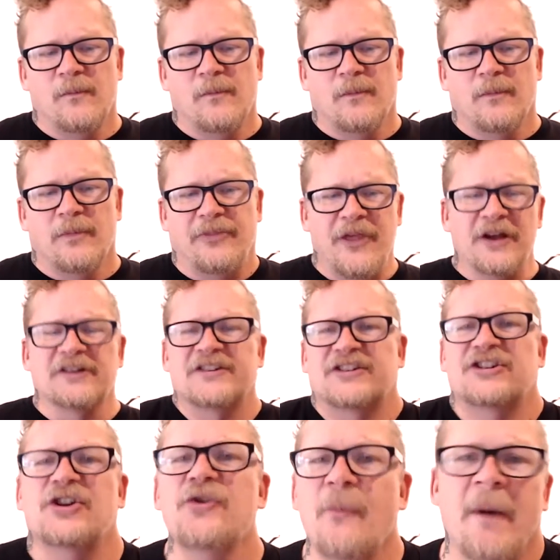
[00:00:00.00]
there's
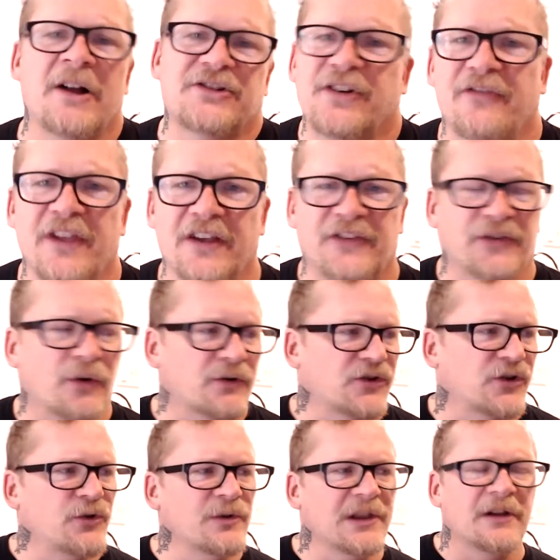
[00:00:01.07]
too much of this,
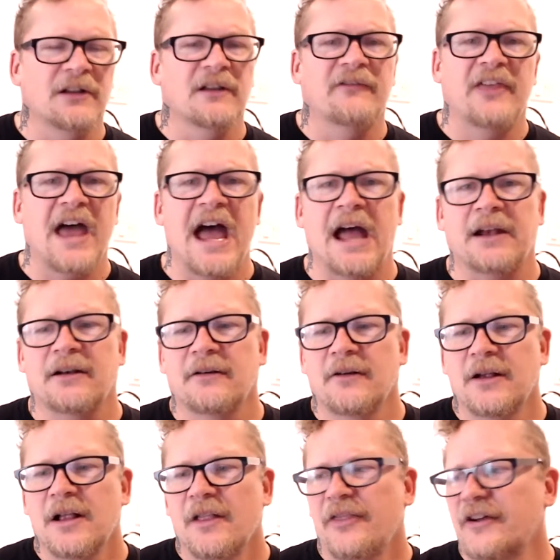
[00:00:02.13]
too little of that.
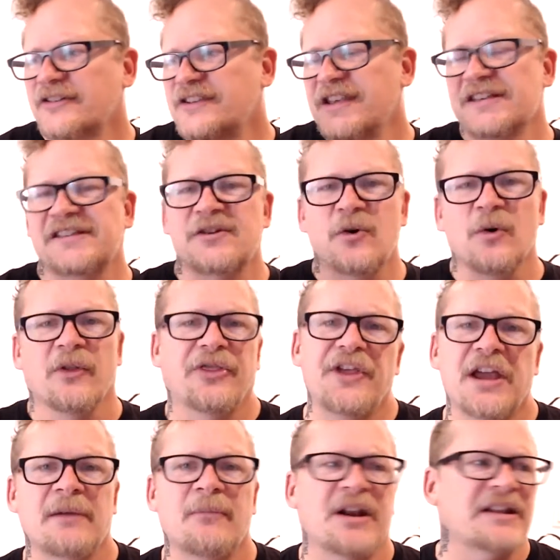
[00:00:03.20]
There's this cool
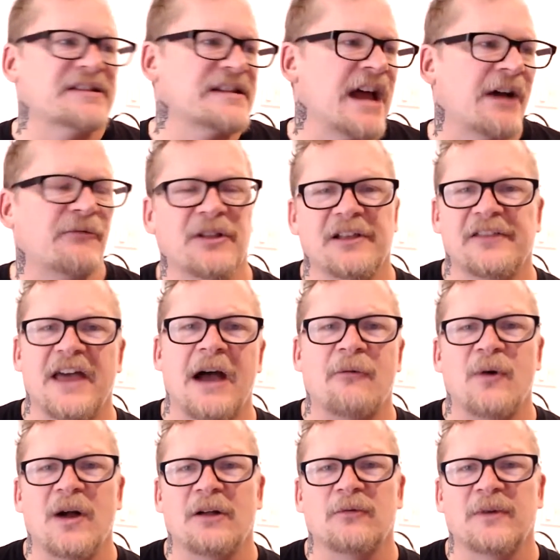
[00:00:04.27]
thing, but it's not really that
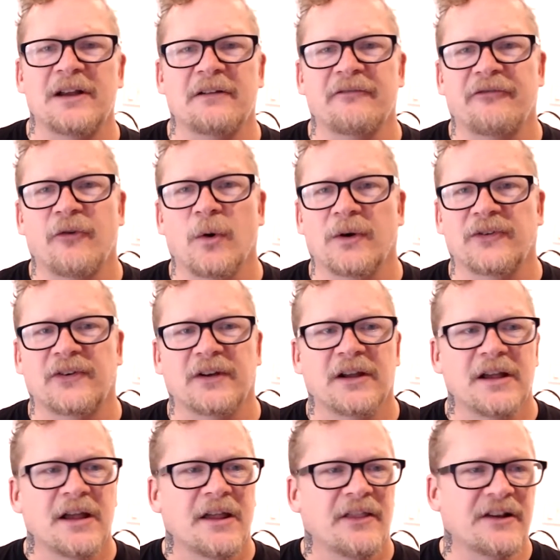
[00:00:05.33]
well reinforced.
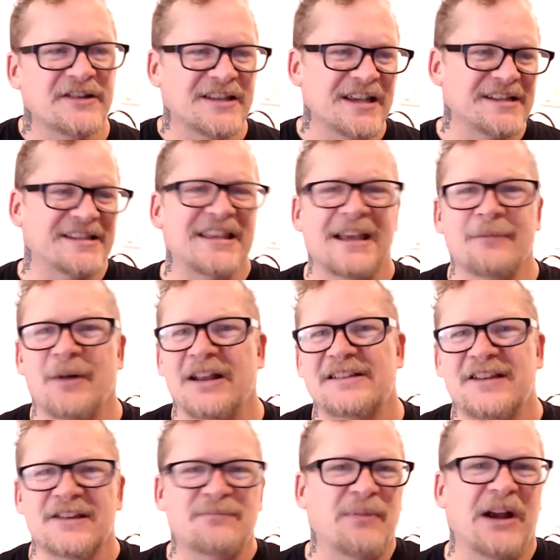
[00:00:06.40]
There's this thing, but it's
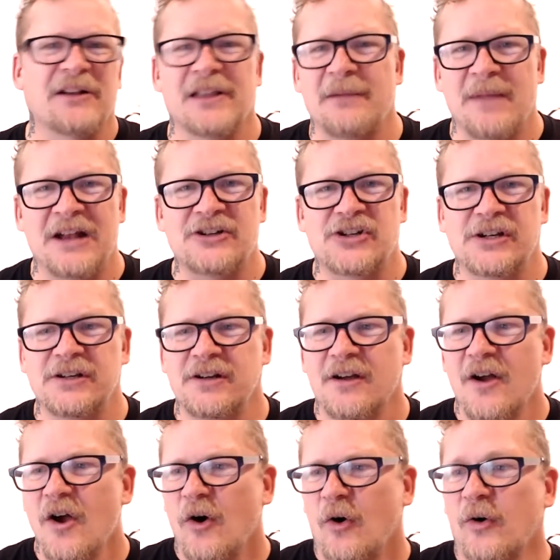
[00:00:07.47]
just barely mentioned.
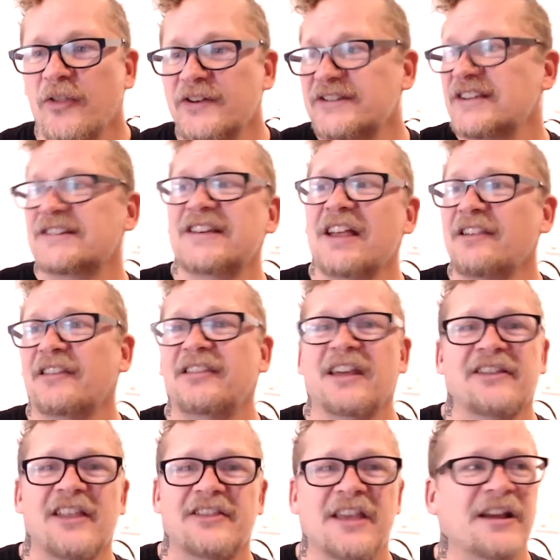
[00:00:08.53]
Or there's this other
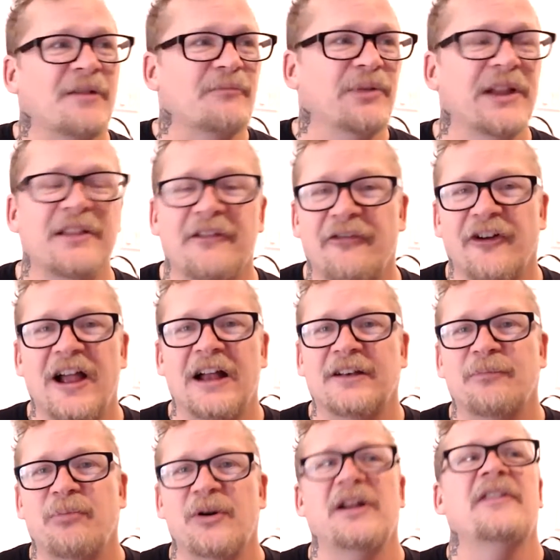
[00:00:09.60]
thing that they completely forgot to
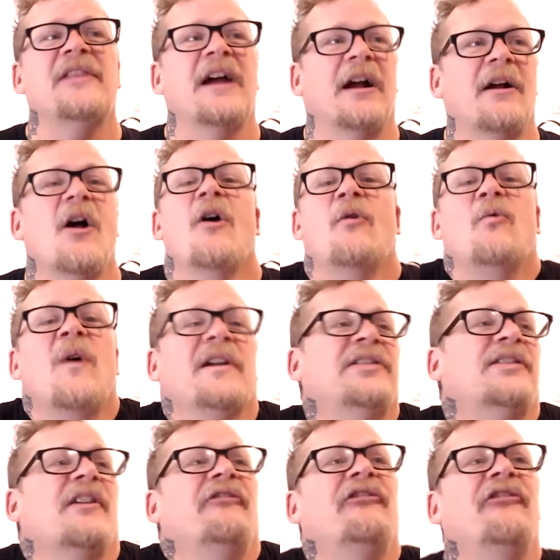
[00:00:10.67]
put in there.
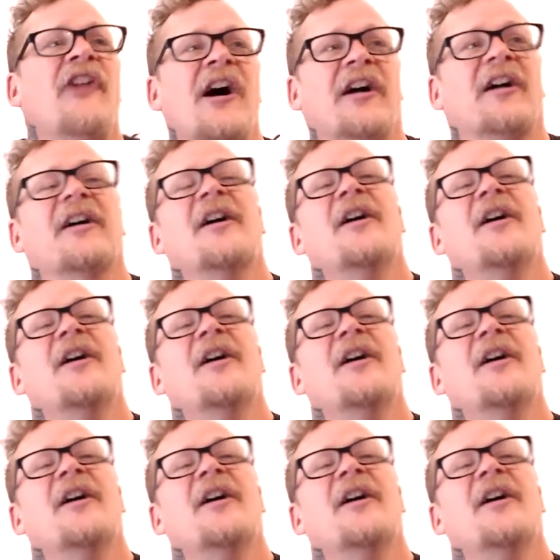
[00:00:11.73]
What the fuck?